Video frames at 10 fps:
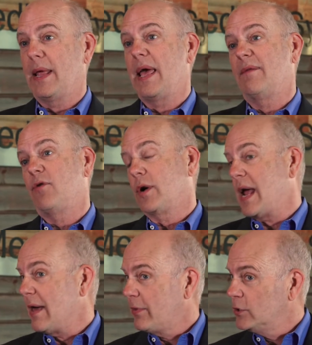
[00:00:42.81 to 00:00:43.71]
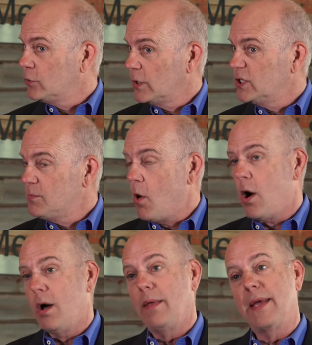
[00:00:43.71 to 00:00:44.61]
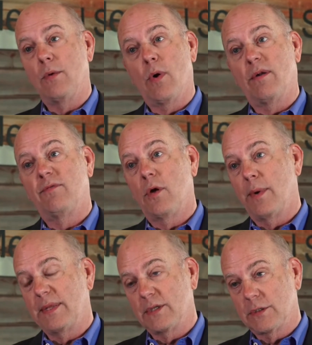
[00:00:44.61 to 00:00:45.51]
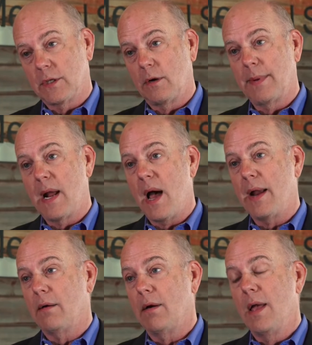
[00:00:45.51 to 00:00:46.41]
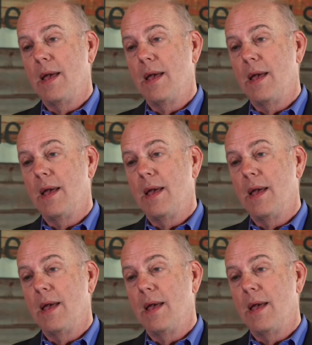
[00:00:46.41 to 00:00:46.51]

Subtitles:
And if your catheter is really small and you want a flow rate that's a little bit higher,